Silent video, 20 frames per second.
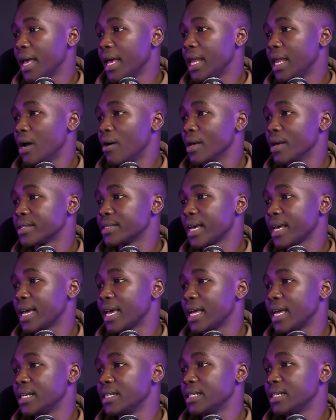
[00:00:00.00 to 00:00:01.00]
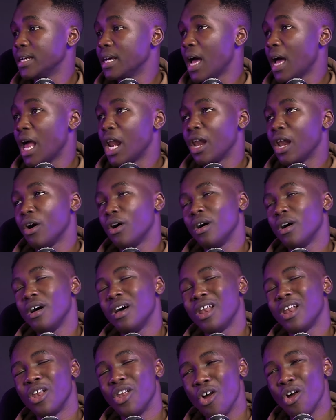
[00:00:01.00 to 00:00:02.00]
In our second
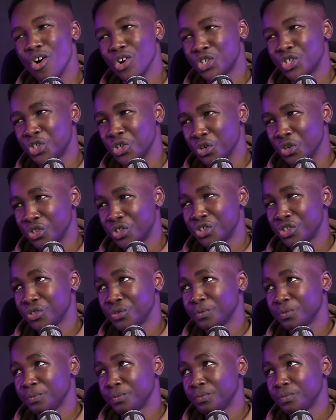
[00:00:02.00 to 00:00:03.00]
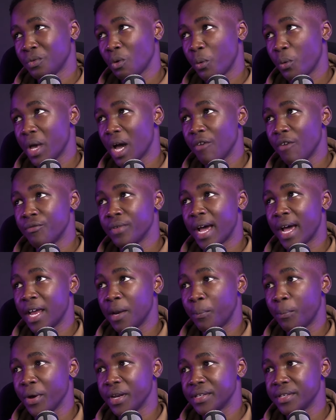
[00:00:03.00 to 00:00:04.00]
long shot, we have
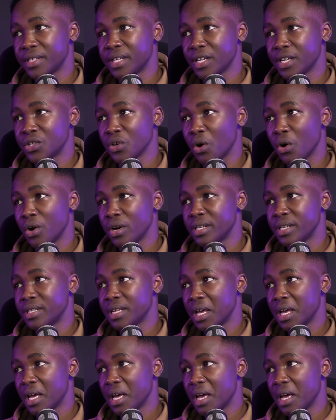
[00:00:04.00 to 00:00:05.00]
9.6 odds.